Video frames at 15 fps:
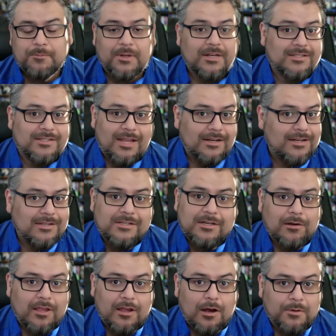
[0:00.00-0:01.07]
but it's not
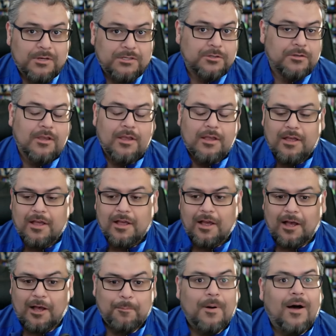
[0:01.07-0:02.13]
necessarily always
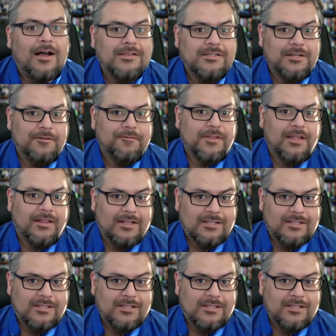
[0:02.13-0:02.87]
a positive thing that's